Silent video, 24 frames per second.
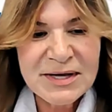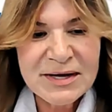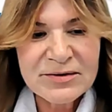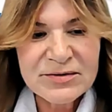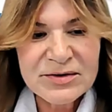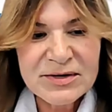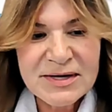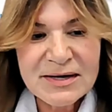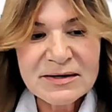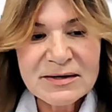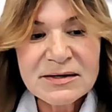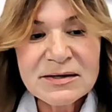
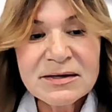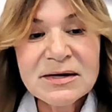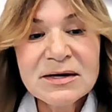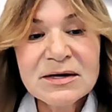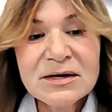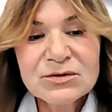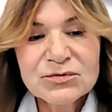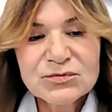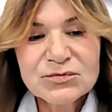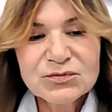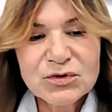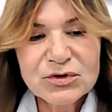area
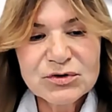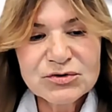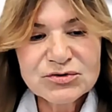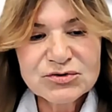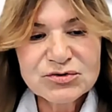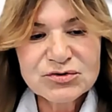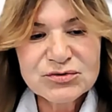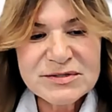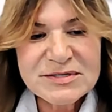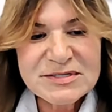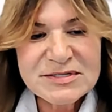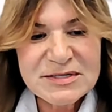for
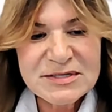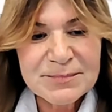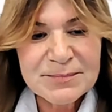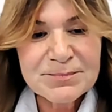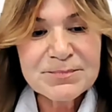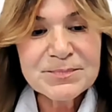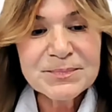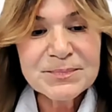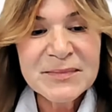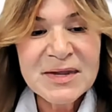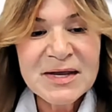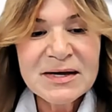
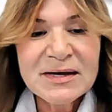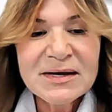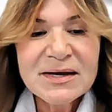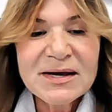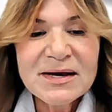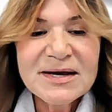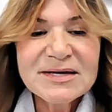tourism,